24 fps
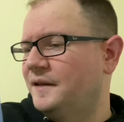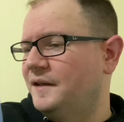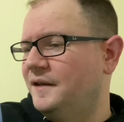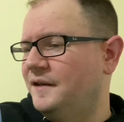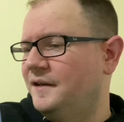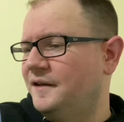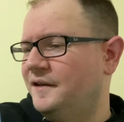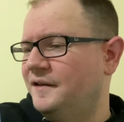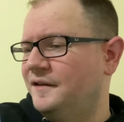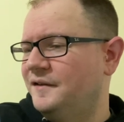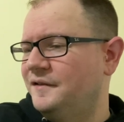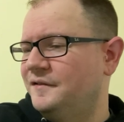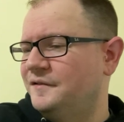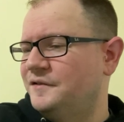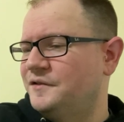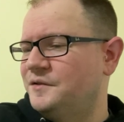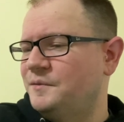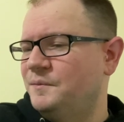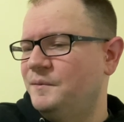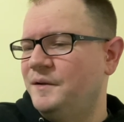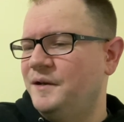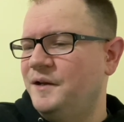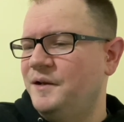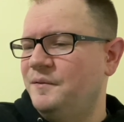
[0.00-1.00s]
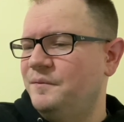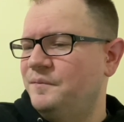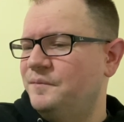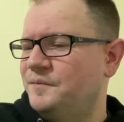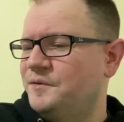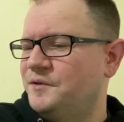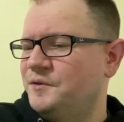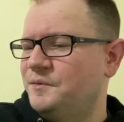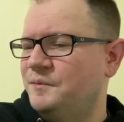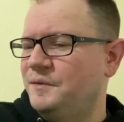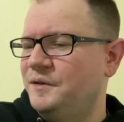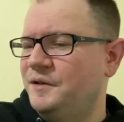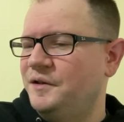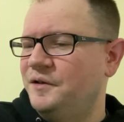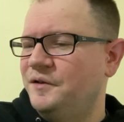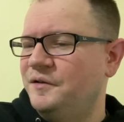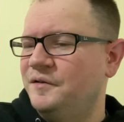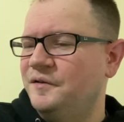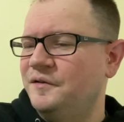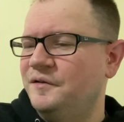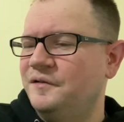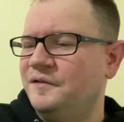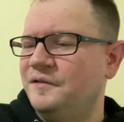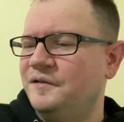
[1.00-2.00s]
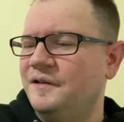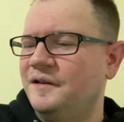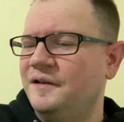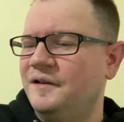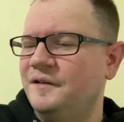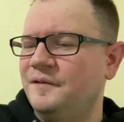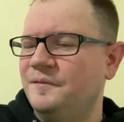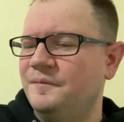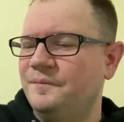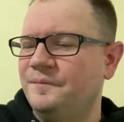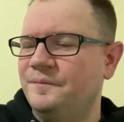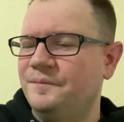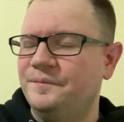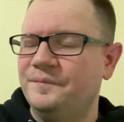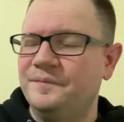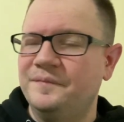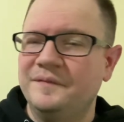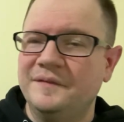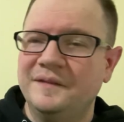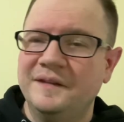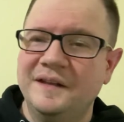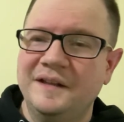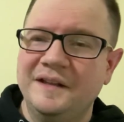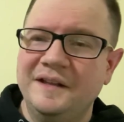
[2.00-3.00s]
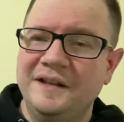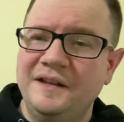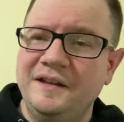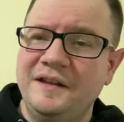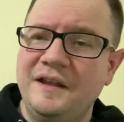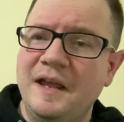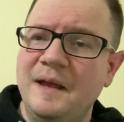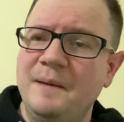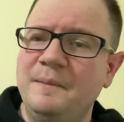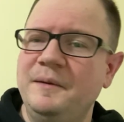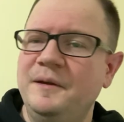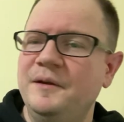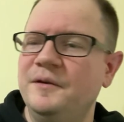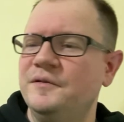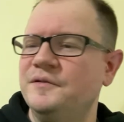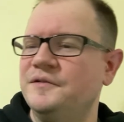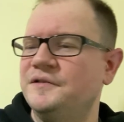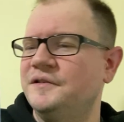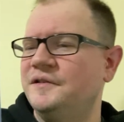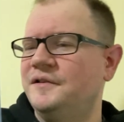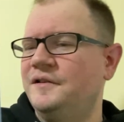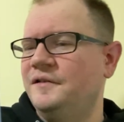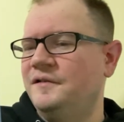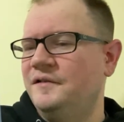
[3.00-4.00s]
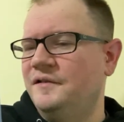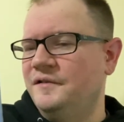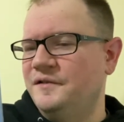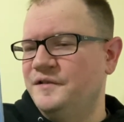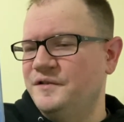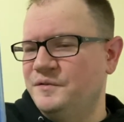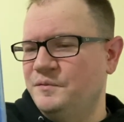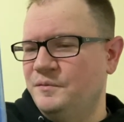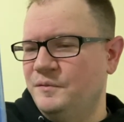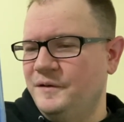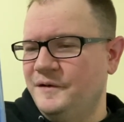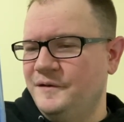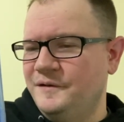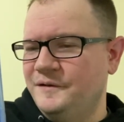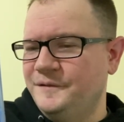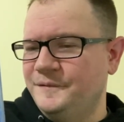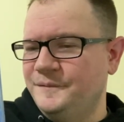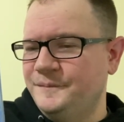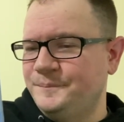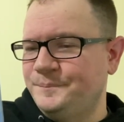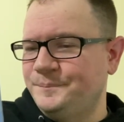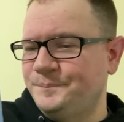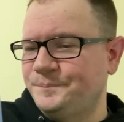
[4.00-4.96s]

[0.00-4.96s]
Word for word: Uh, so many, so many good um, cameos in here as well.